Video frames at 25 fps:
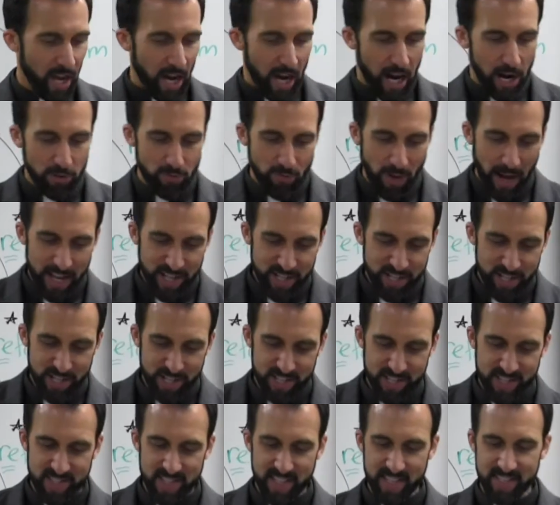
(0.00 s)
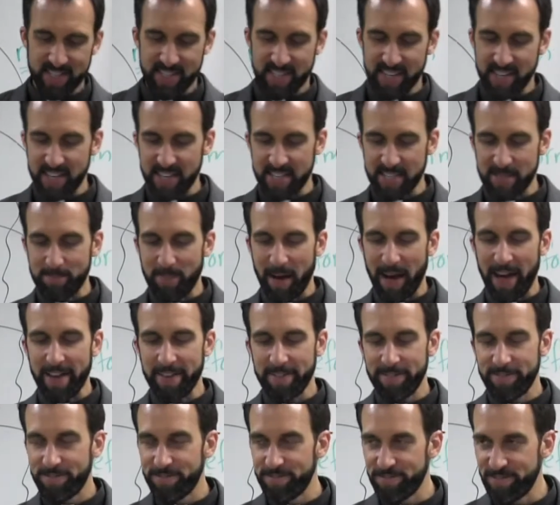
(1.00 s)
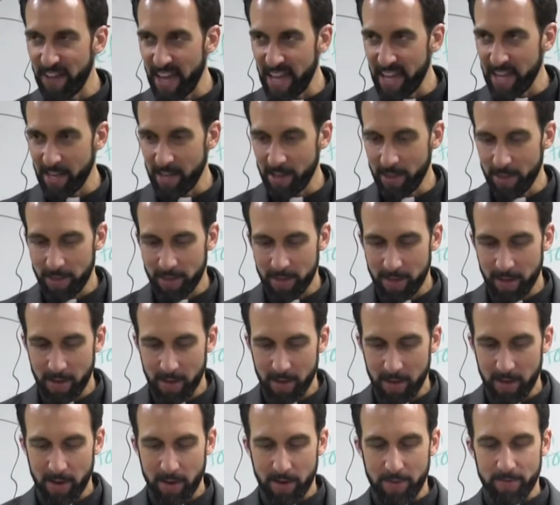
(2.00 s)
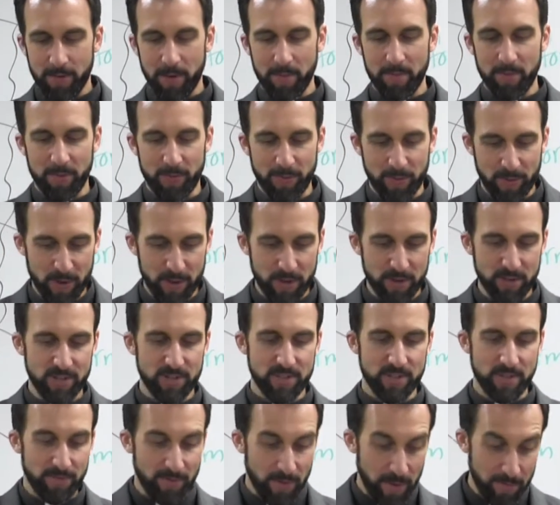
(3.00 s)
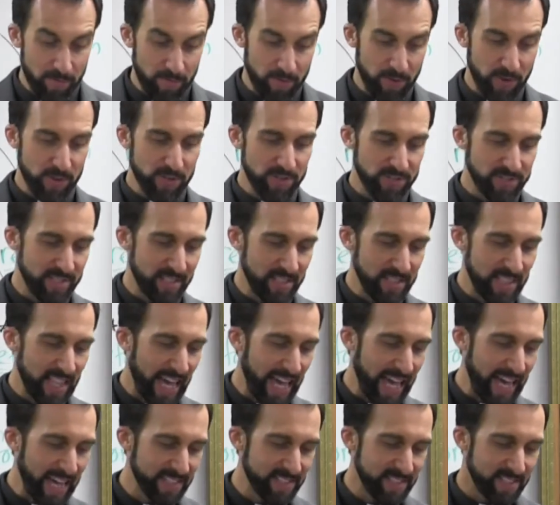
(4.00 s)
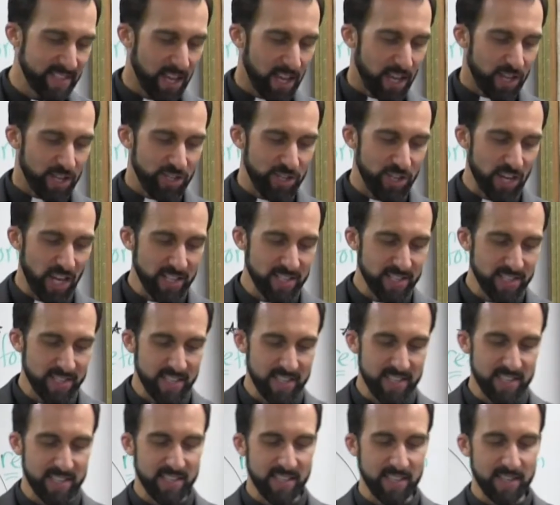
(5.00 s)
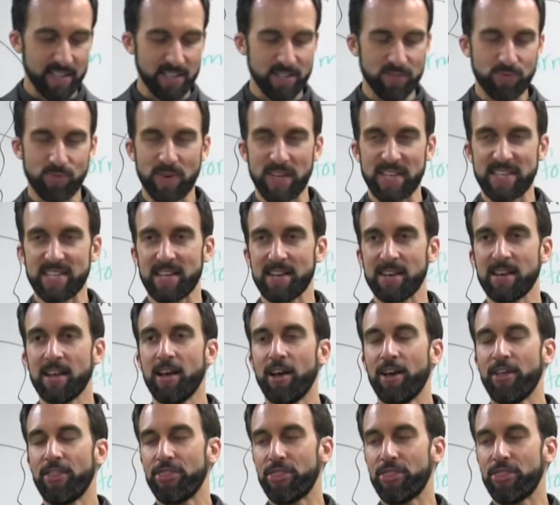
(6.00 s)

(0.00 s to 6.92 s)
a righteousness that is by faith from the first from first to last, just as it is written,